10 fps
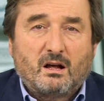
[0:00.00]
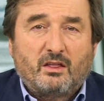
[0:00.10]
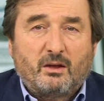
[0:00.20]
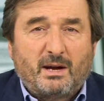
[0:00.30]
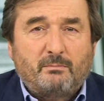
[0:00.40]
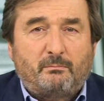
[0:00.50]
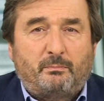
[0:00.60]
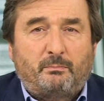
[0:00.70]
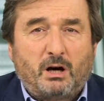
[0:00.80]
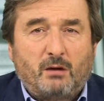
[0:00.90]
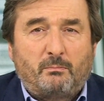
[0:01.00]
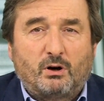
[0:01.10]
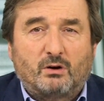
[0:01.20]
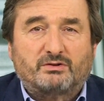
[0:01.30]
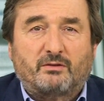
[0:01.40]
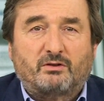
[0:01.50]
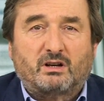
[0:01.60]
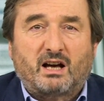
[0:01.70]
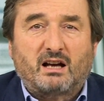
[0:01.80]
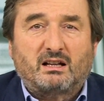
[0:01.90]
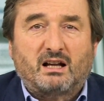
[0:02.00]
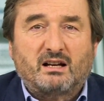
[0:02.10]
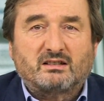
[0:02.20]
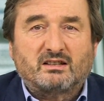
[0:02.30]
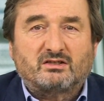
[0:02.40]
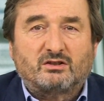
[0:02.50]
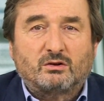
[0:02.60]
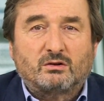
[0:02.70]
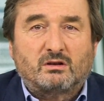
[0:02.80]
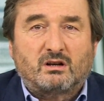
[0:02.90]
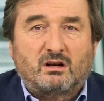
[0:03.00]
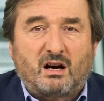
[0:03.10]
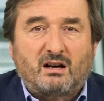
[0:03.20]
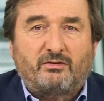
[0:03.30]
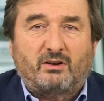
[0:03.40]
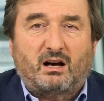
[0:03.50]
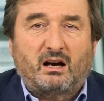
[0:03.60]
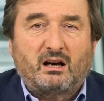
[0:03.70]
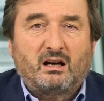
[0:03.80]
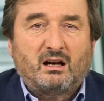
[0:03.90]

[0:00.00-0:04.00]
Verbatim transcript: The main purpose of the guidelines is to clarify